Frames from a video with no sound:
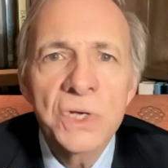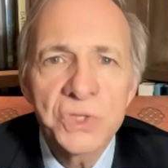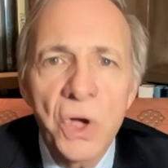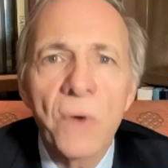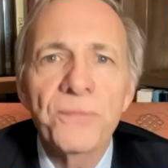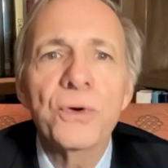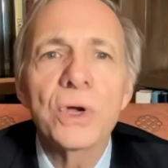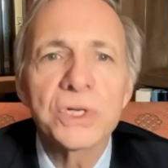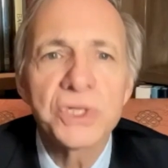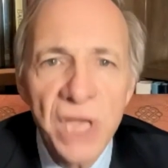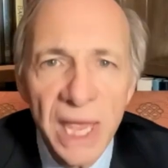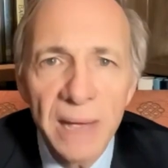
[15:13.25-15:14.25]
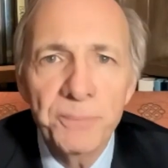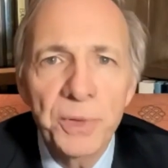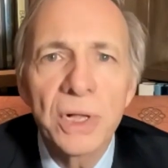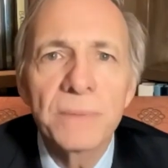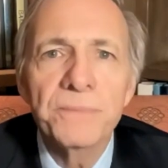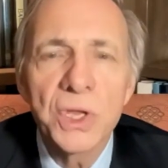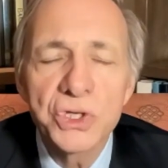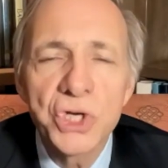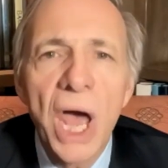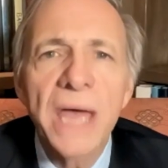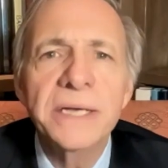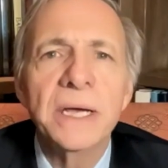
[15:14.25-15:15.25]
So, for example,
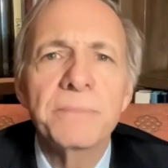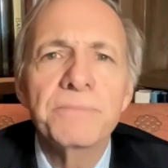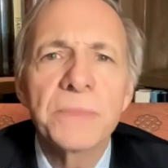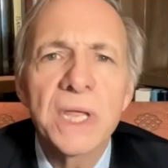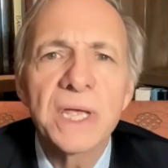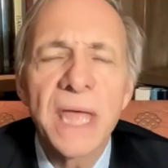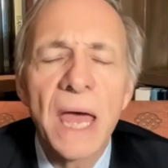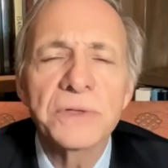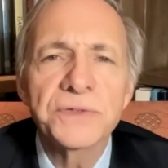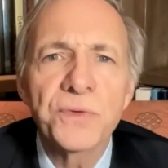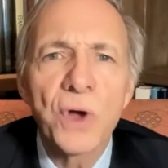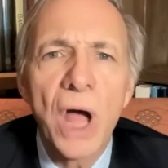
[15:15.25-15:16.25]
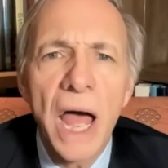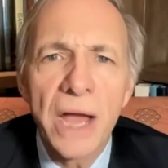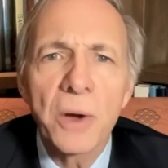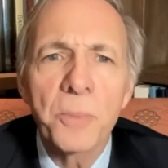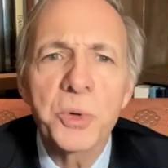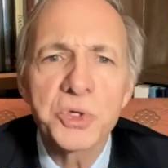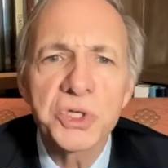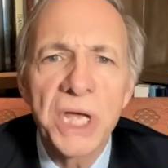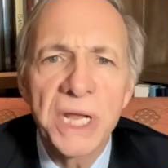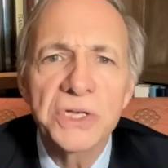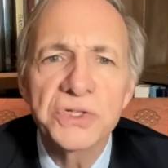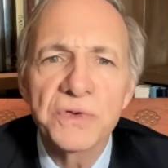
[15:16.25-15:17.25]
China counts for a higher
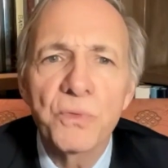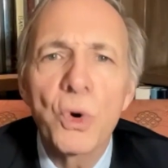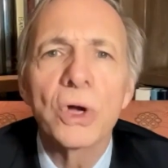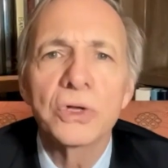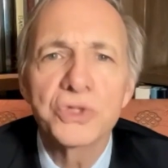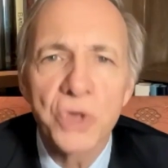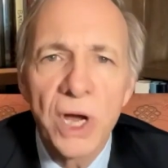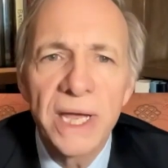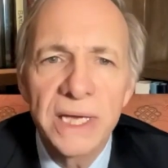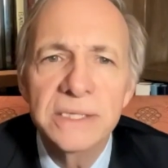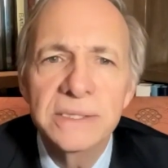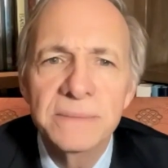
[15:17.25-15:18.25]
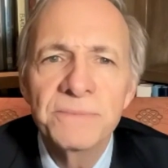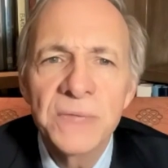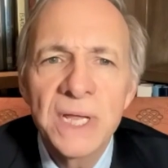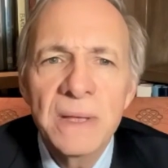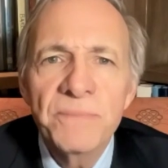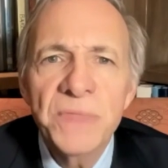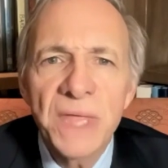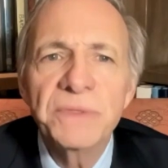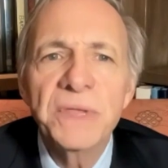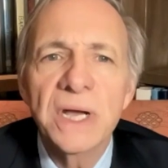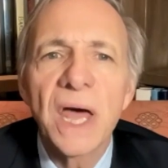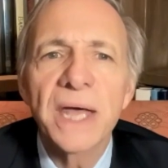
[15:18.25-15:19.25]
percentage of world trade than
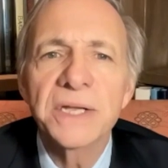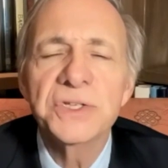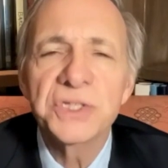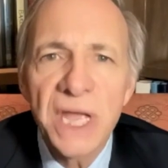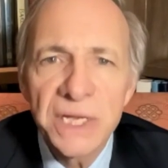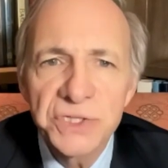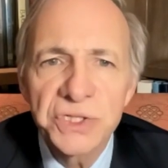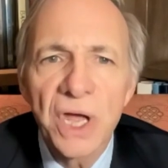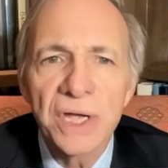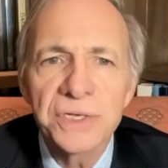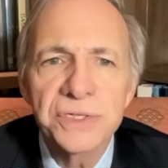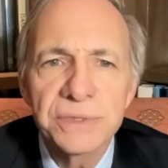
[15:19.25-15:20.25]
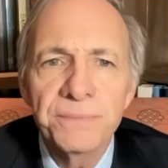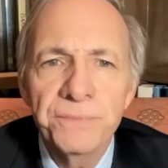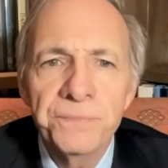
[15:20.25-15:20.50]
the United States does.